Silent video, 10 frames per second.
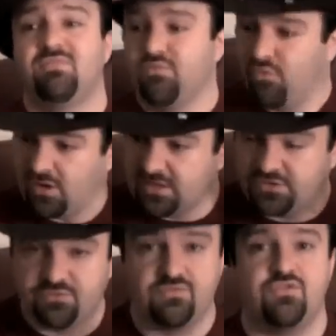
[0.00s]
Me
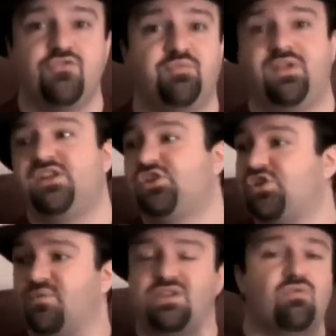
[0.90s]
walking through the new place,
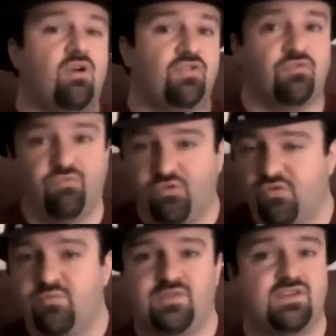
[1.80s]
showing you all the
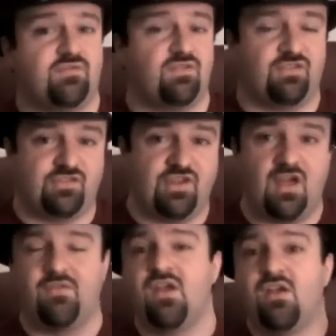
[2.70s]
rooms, the different
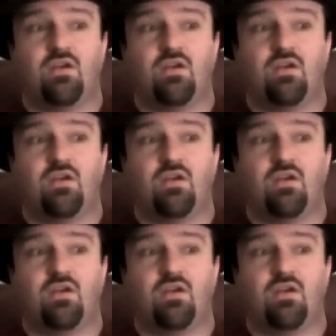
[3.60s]
stuff,